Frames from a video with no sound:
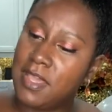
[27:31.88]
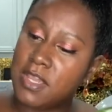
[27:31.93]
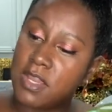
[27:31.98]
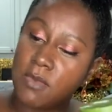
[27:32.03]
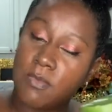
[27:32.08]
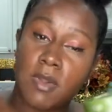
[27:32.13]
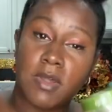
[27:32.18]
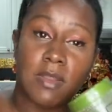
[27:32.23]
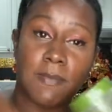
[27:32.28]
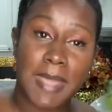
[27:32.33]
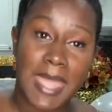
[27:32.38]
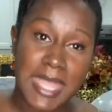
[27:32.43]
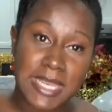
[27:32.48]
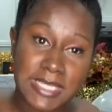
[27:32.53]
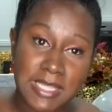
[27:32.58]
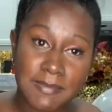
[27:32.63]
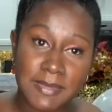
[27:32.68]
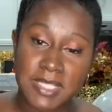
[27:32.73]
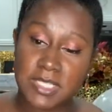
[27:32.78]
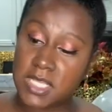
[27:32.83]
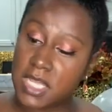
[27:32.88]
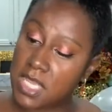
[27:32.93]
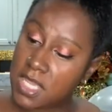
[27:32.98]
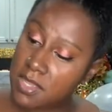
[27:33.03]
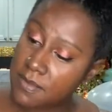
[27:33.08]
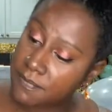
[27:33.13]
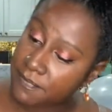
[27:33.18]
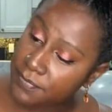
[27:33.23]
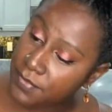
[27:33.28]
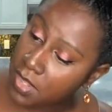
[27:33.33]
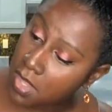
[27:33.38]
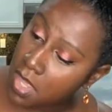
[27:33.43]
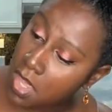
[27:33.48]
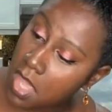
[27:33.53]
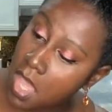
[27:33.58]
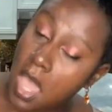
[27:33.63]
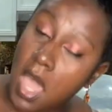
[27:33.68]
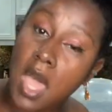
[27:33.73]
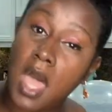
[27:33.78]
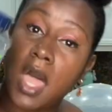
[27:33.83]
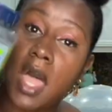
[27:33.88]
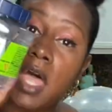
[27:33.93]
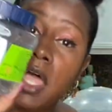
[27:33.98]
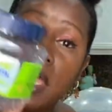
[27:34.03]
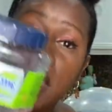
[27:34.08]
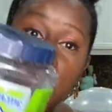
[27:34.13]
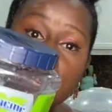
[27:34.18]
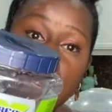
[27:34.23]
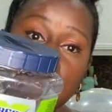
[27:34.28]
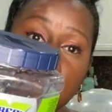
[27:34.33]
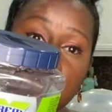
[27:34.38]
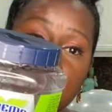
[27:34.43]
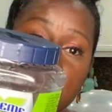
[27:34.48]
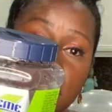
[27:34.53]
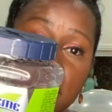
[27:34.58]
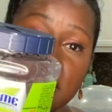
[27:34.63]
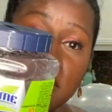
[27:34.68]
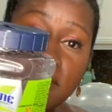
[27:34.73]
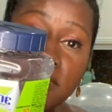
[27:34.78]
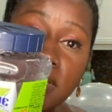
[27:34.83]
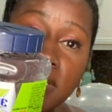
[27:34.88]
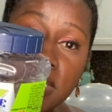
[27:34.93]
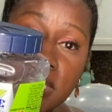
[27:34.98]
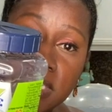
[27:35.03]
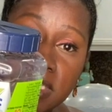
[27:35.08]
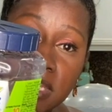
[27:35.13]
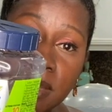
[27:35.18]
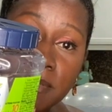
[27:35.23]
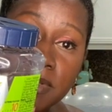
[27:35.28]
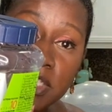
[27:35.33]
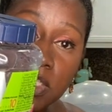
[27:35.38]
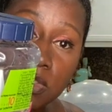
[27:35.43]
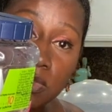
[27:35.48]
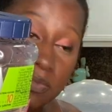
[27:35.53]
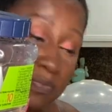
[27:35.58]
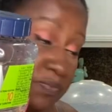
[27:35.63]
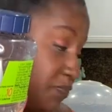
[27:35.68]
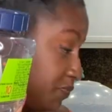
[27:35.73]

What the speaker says: Corona pandemic time, this definitely is #2,